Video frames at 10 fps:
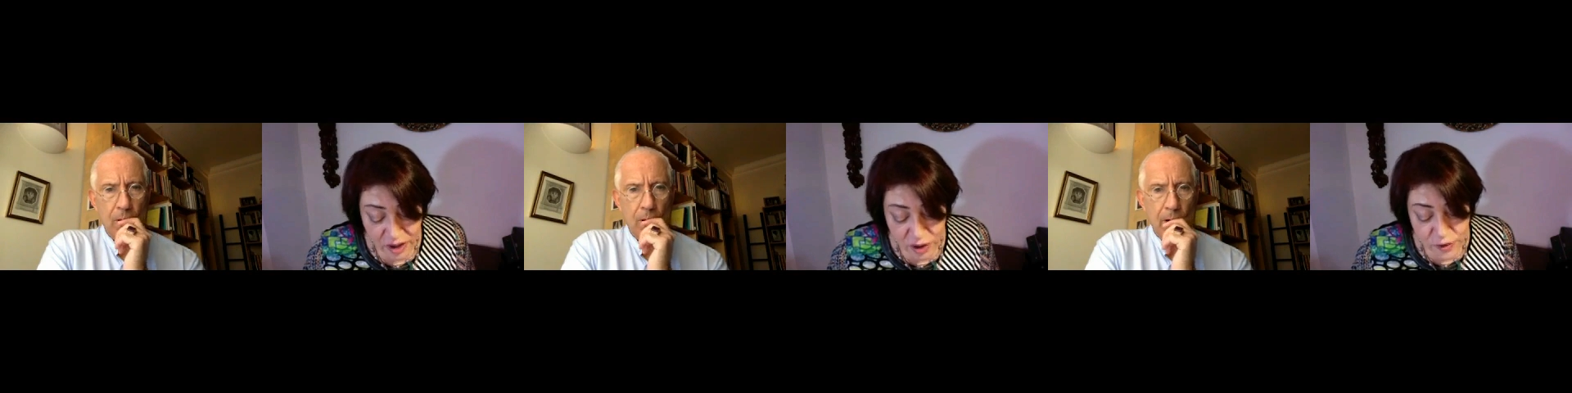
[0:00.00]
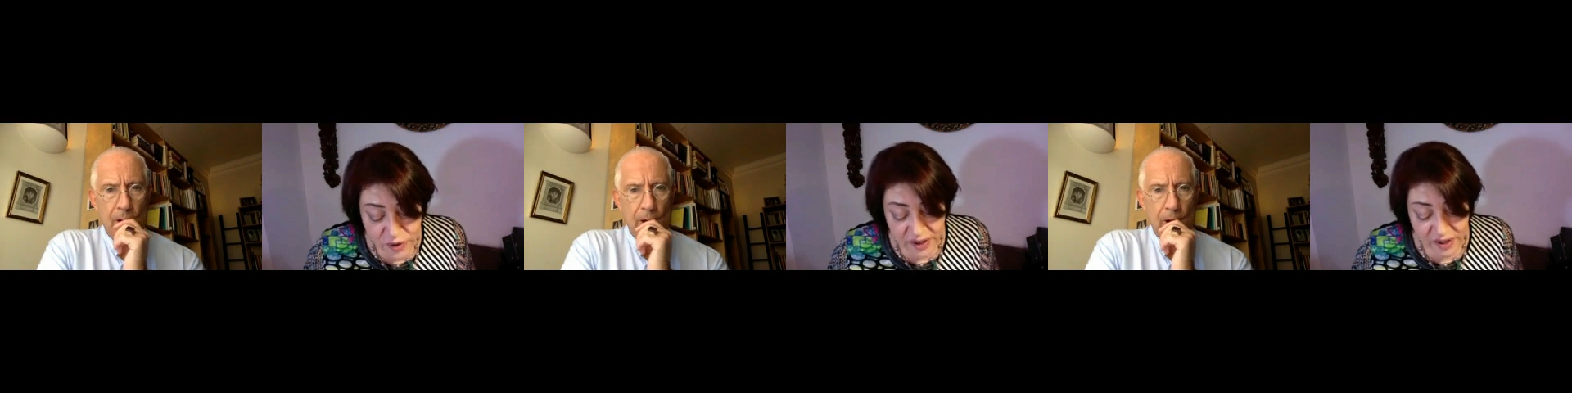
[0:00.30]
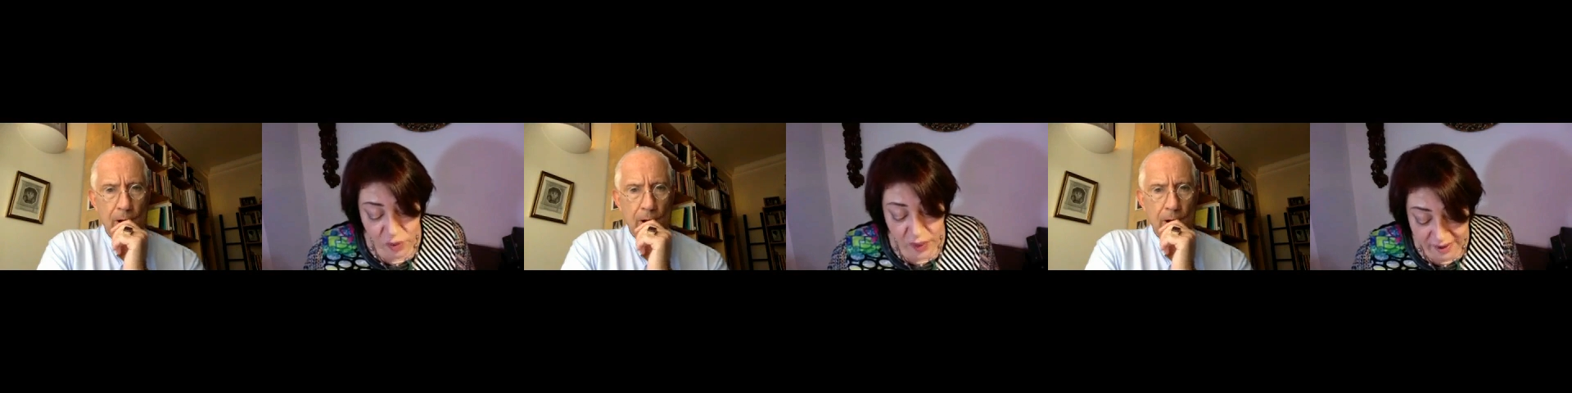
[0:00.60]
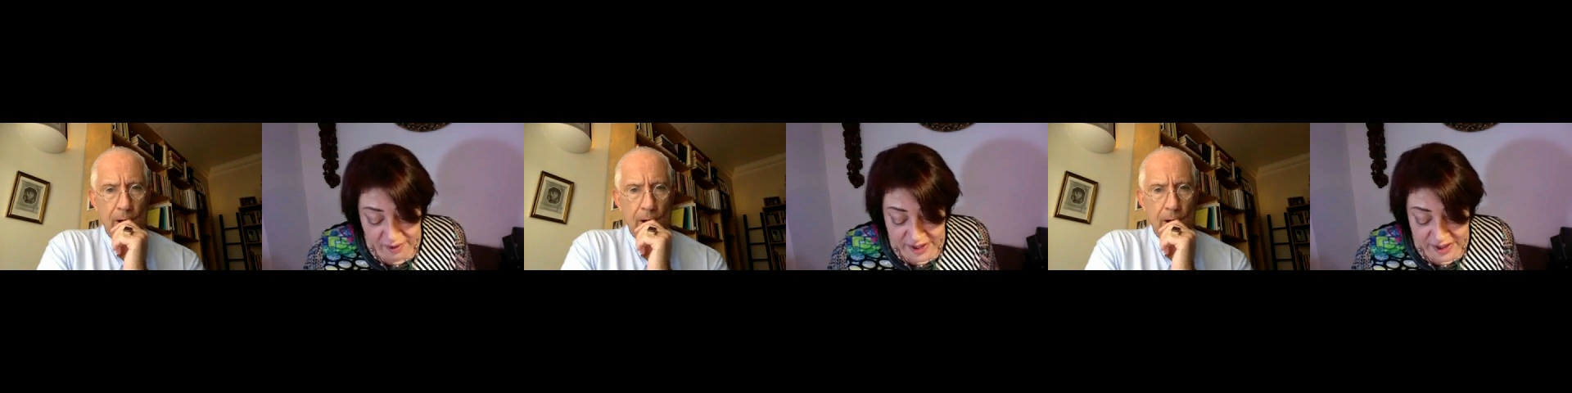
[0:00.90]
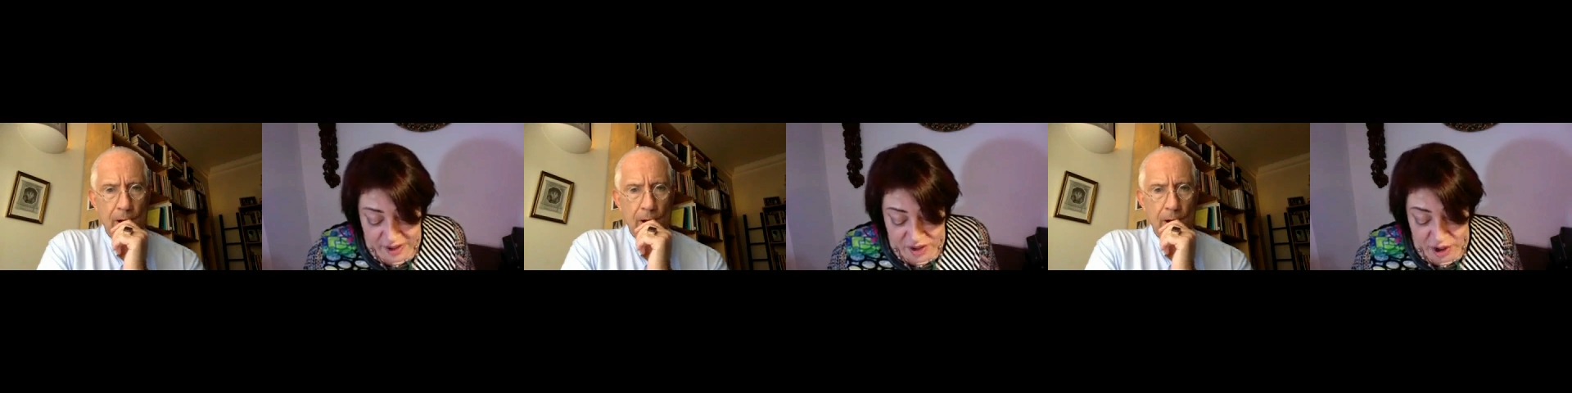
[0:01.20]
Speaker 1: using 12
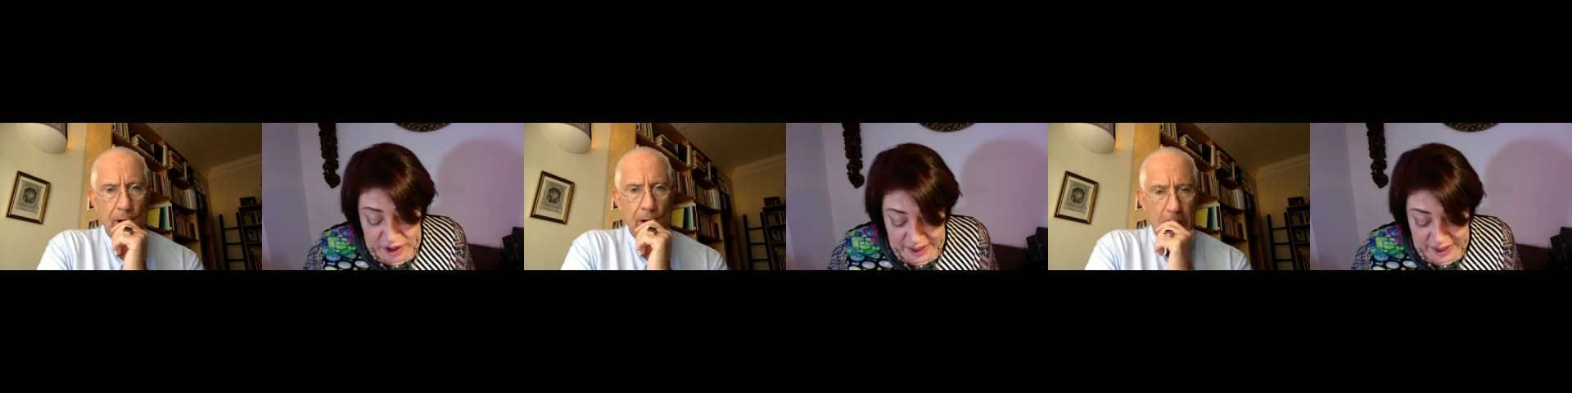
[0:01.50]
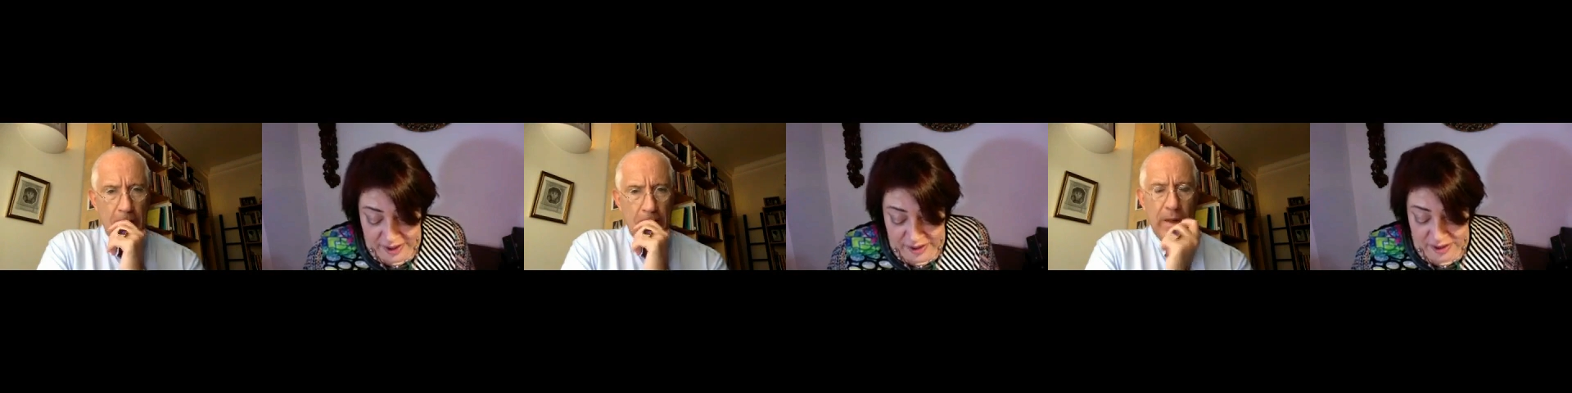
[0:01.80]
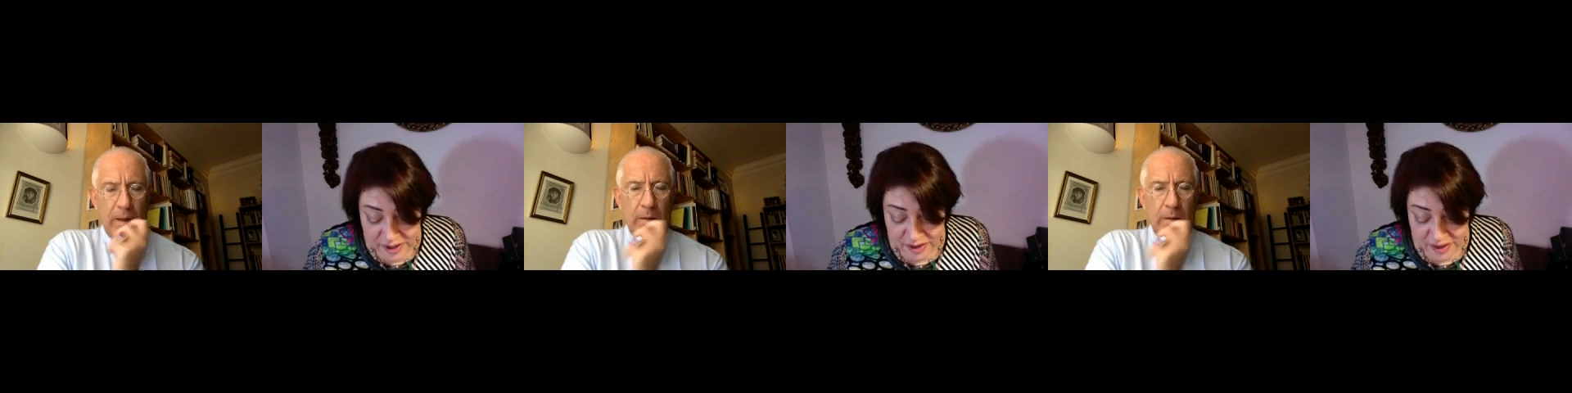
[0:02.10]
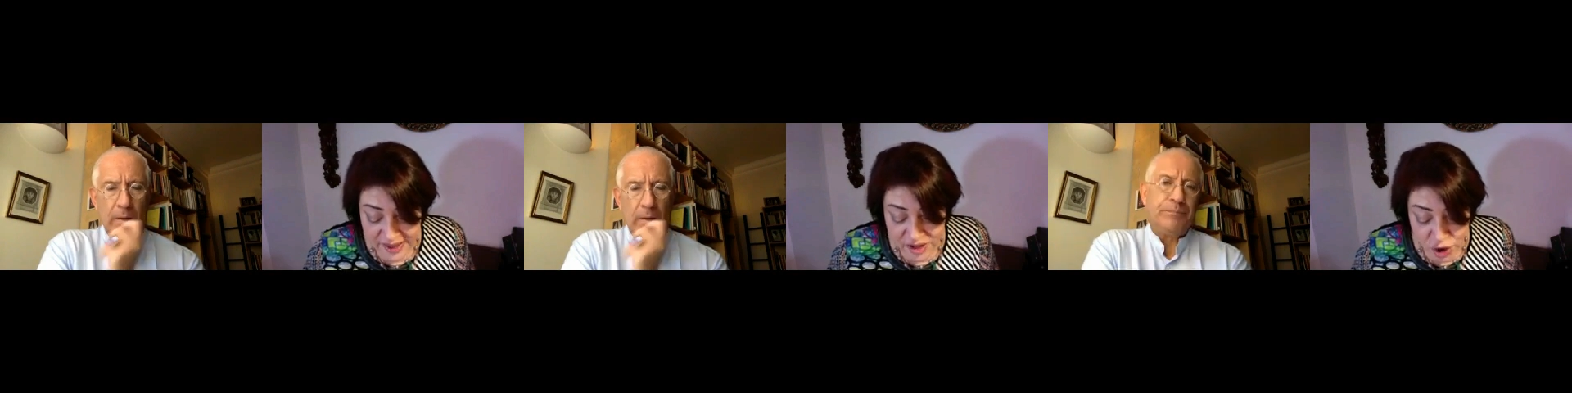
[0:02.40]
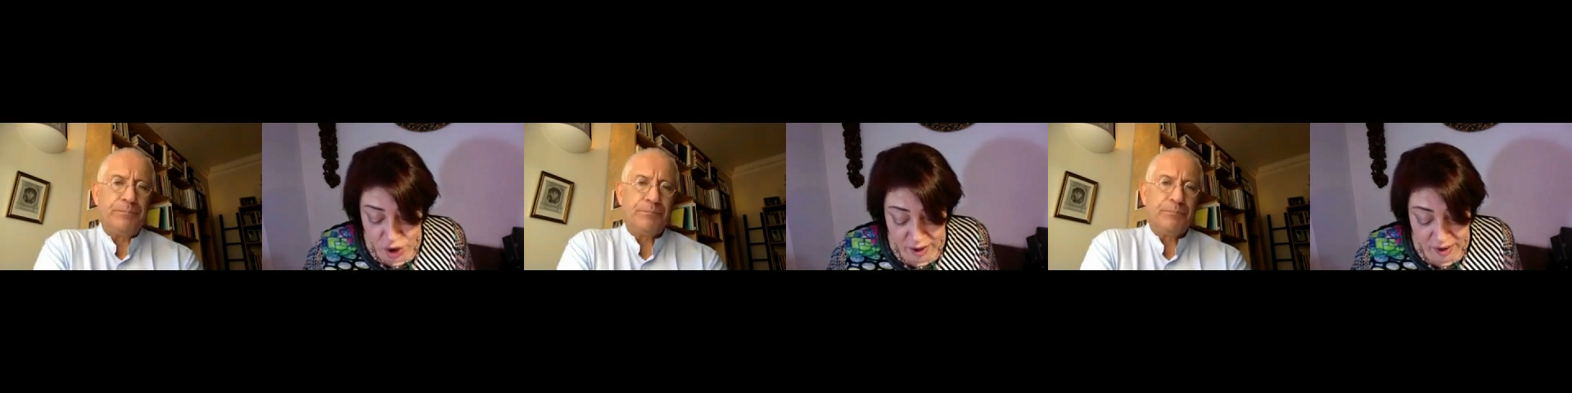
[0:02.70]
essential keys that
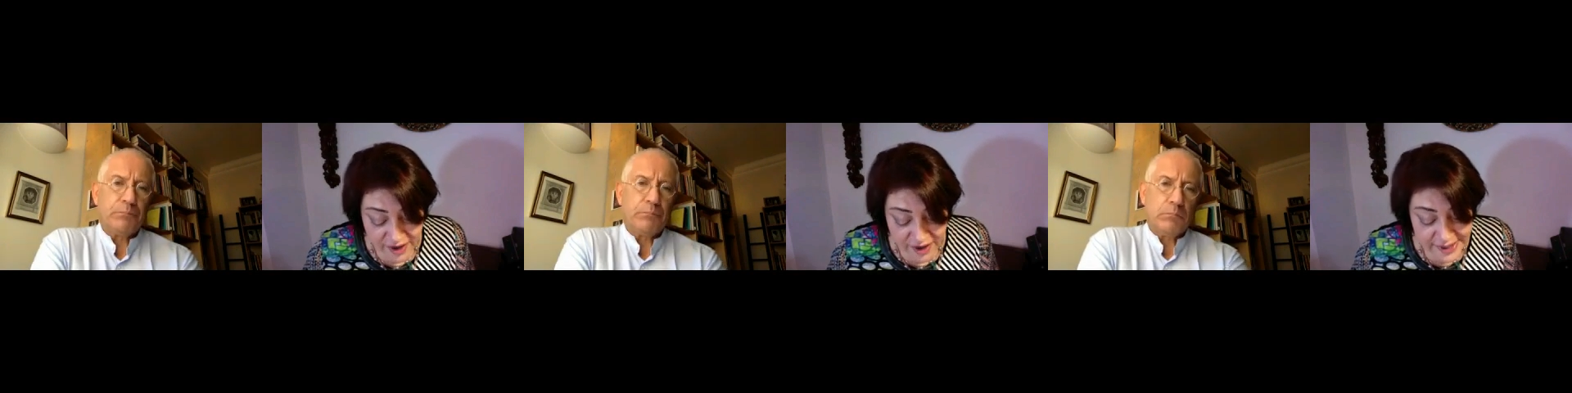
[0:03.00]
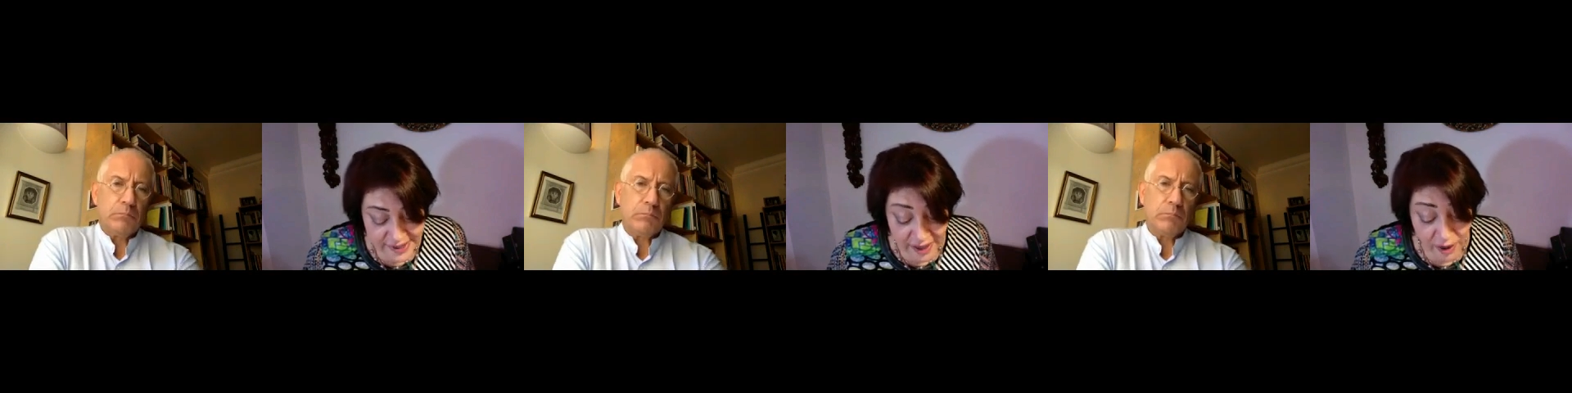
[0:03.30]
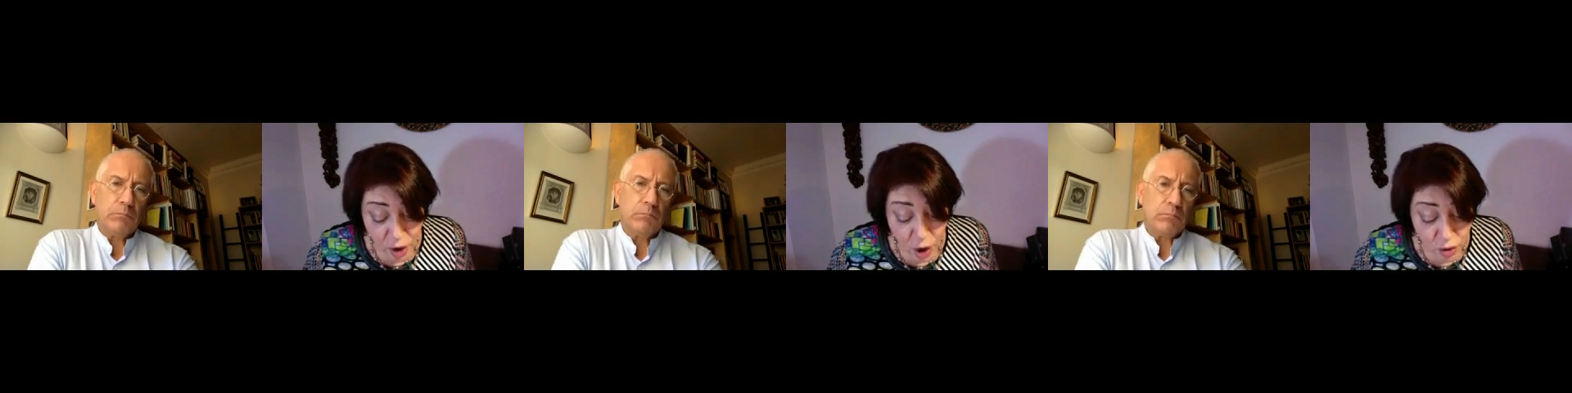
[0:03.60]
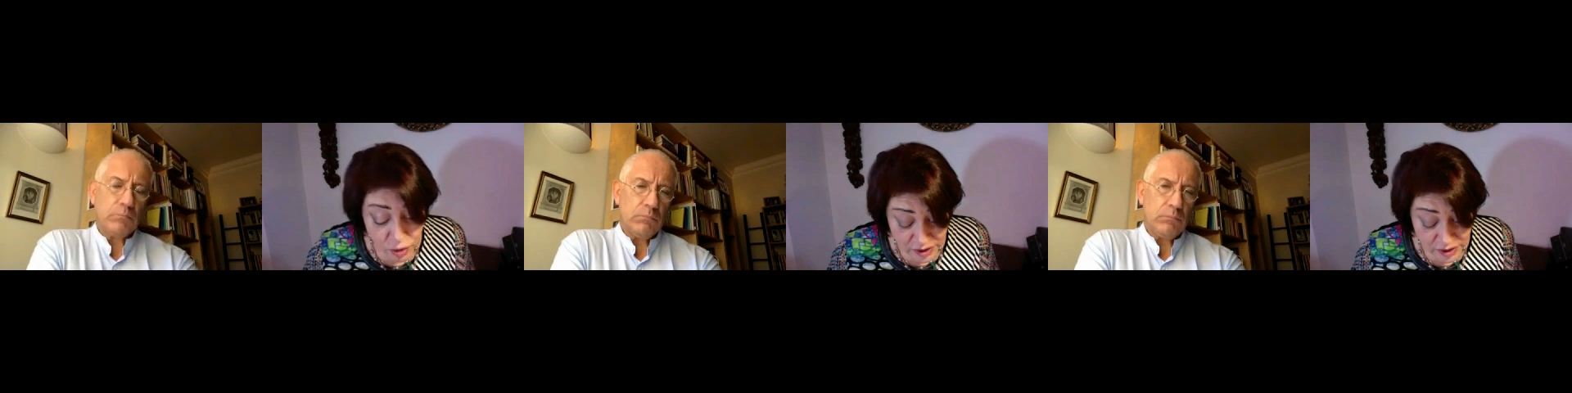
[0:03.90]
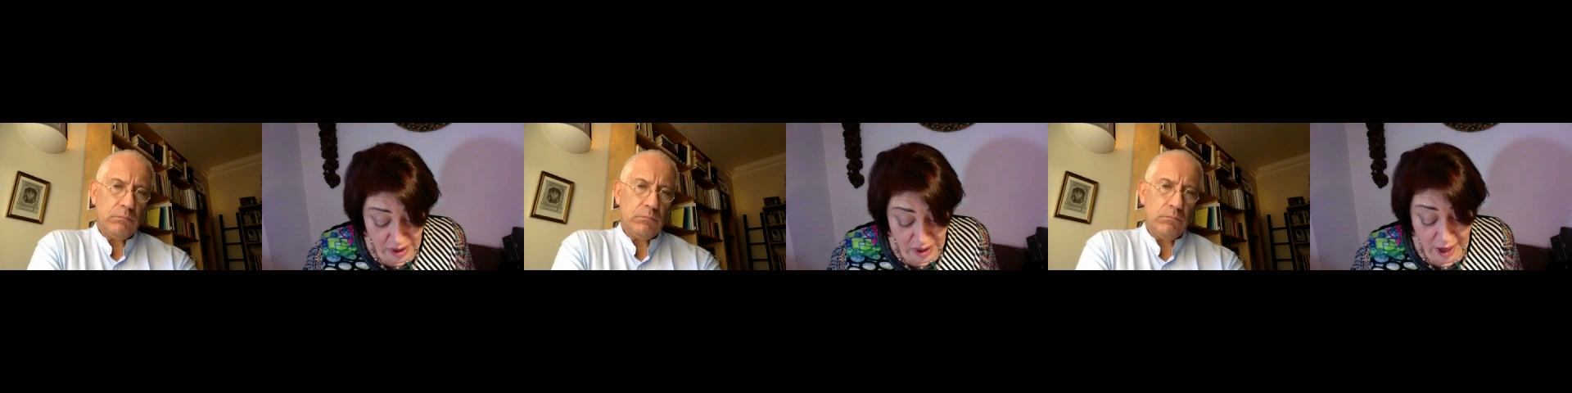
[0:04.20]
serve as cell codes